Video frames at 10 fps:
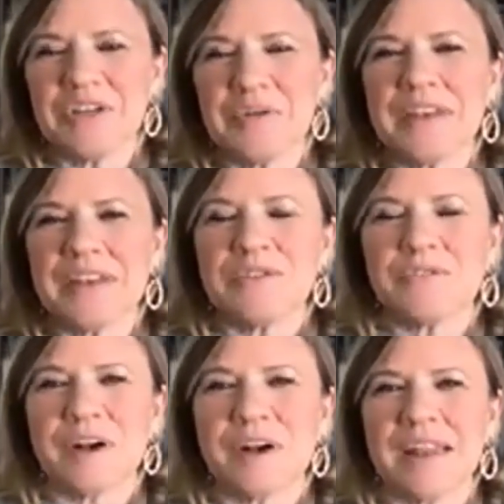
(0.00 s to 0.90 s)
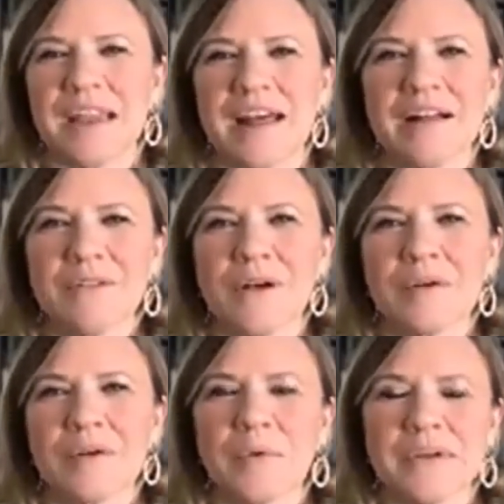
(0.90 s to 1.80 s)
When did you find out? How
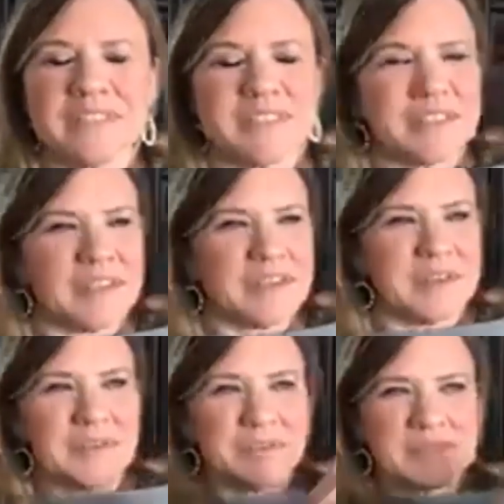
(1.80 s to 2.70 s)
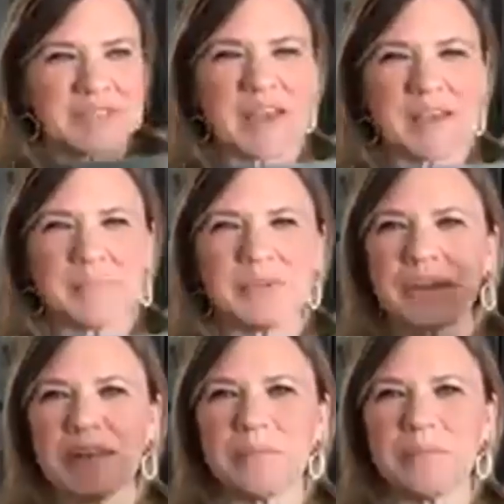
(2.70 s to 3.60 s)
long was the time
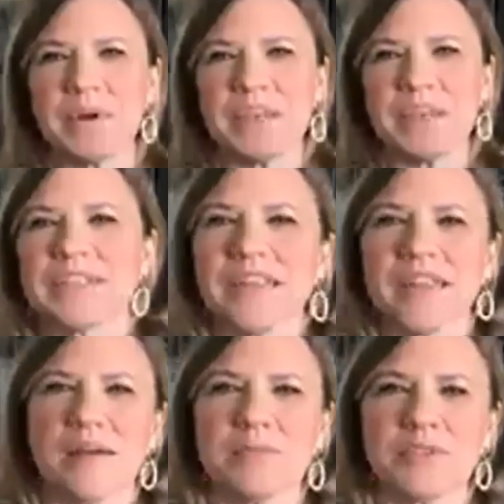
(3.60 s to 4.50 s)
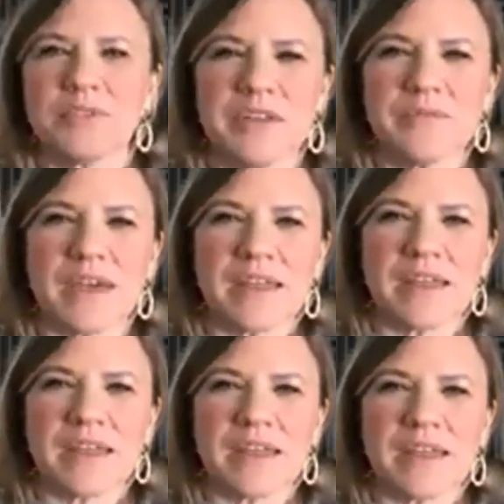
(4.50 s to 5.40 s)
between when you signed up to when you found
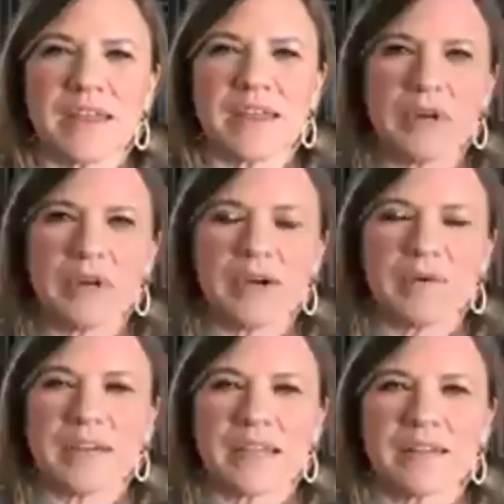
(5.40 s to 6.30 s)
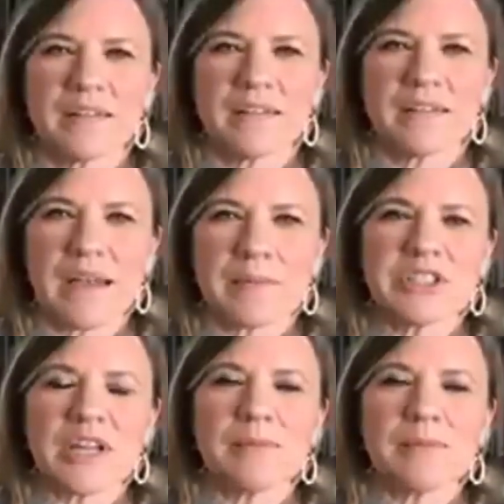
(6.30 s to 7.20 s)
out you were going? How much
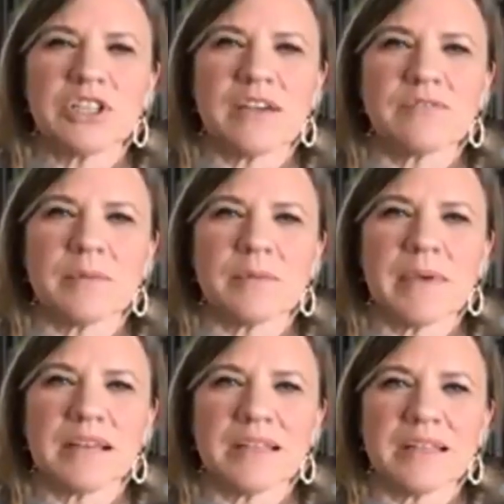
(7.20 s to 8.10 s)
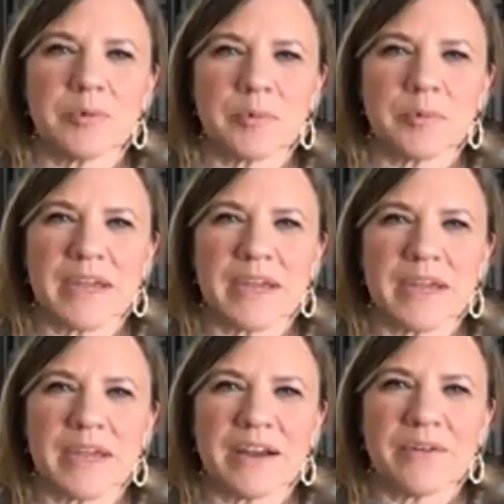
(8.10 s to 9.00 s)
time did you have well, to mentally prepare for it?